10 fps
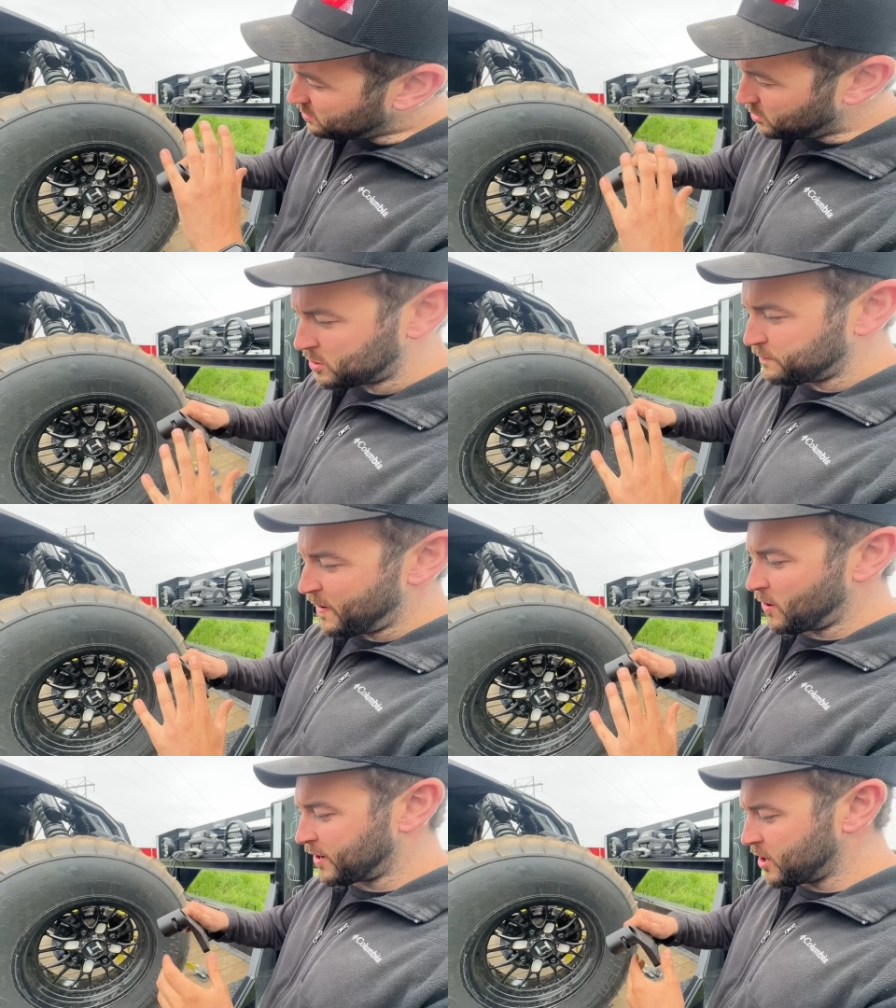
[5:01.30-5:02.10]
Looks
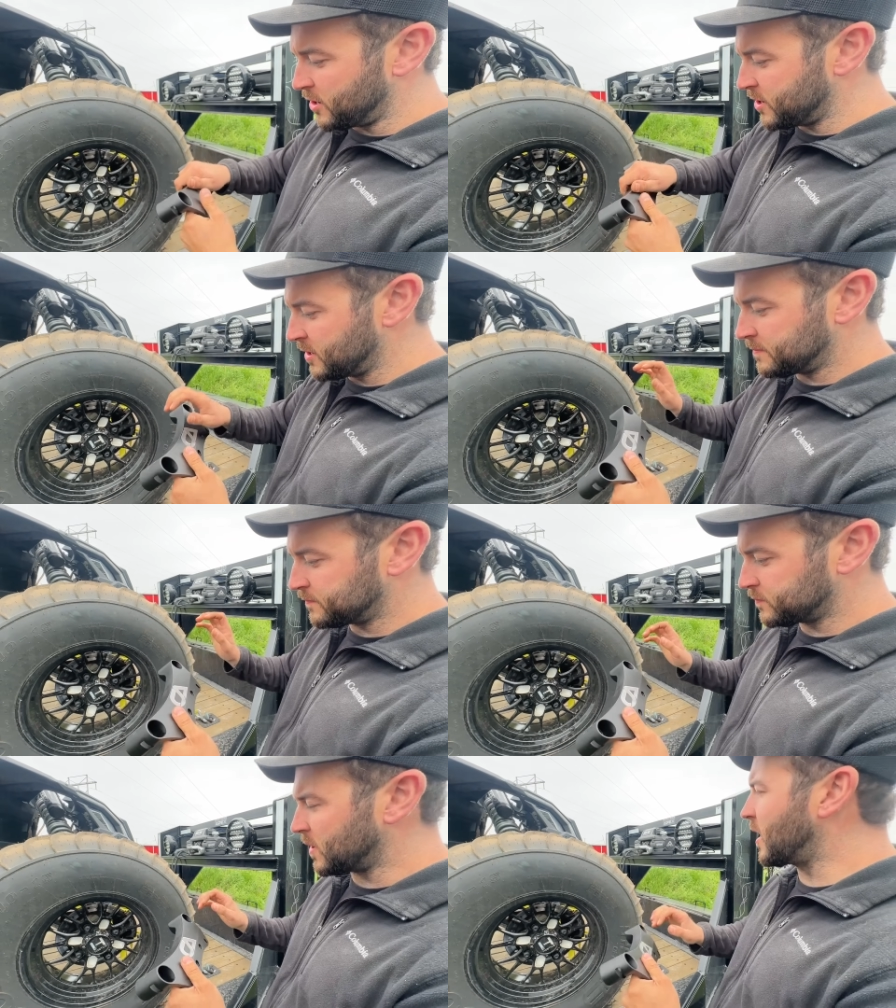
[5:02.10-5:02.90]
very good.
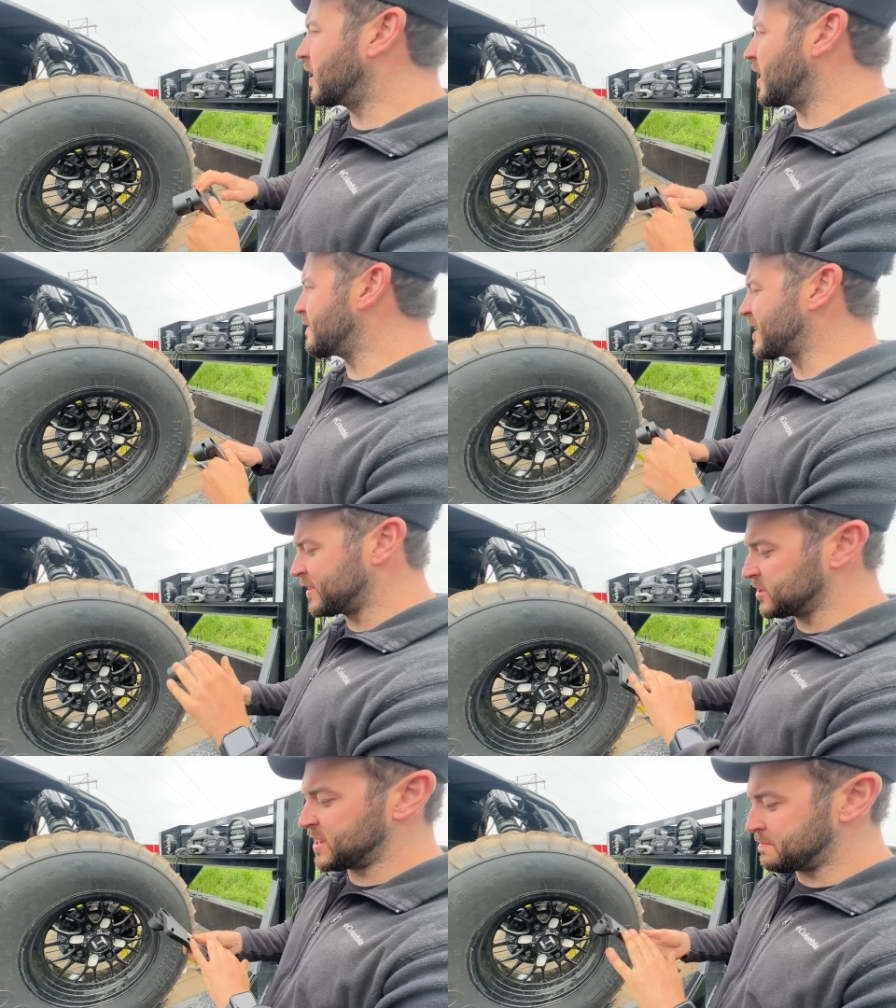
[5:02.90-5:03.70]
I've got
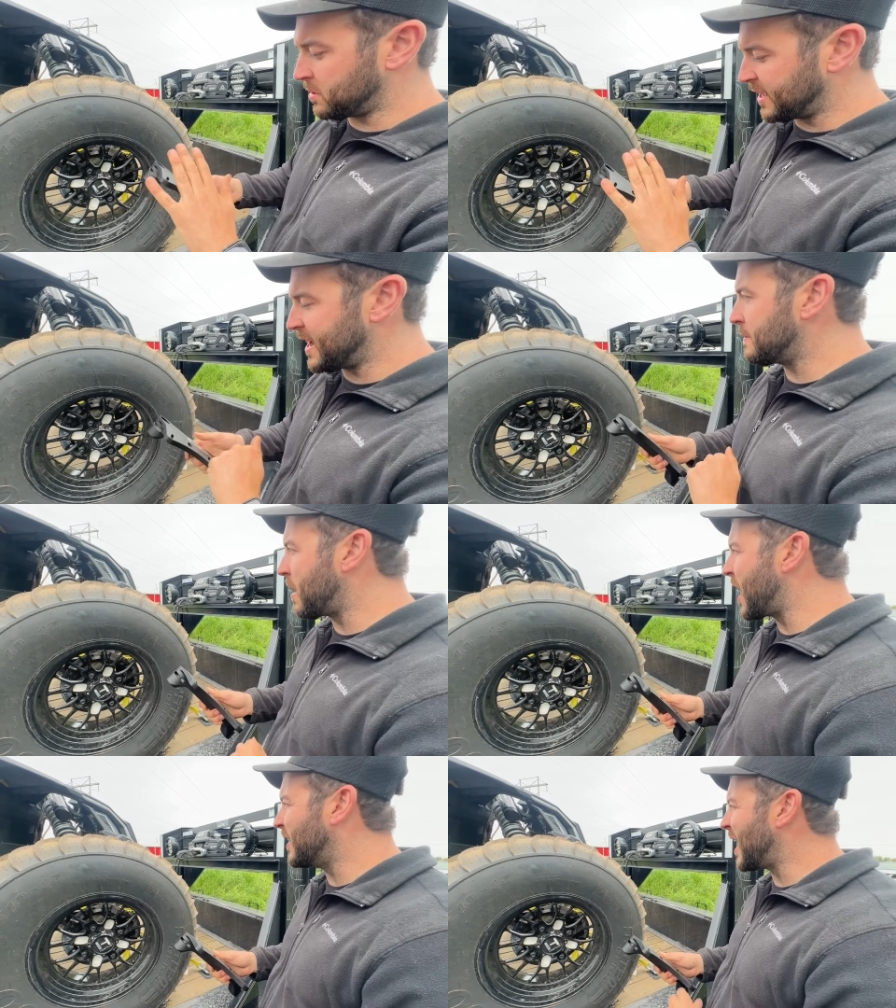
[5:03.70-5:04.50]
the same plate on
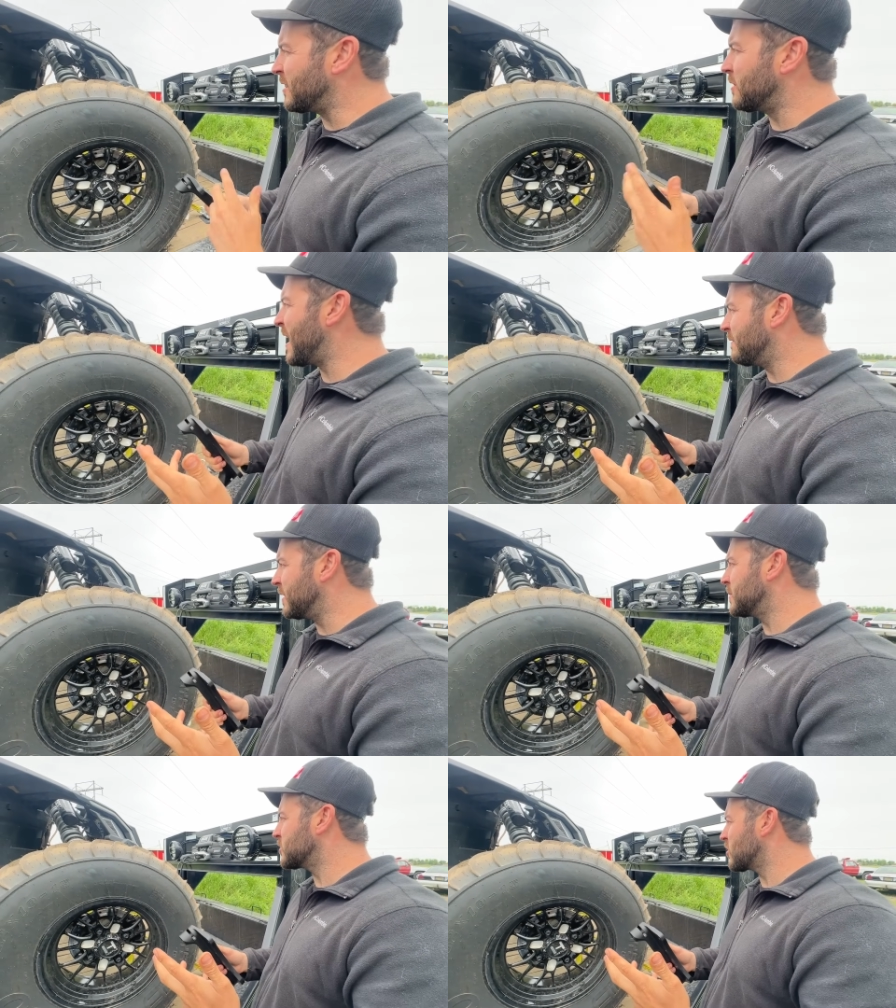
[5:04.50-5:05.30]
mine. I don't have
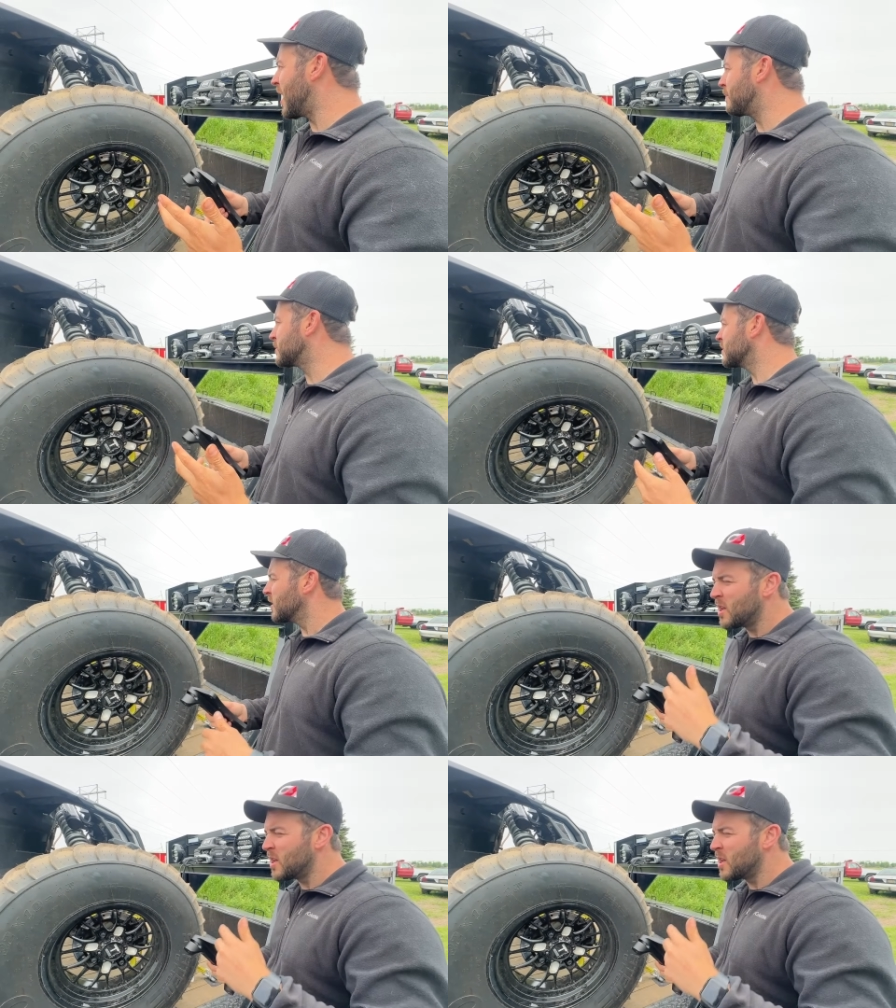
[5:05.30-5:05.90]
limit straps.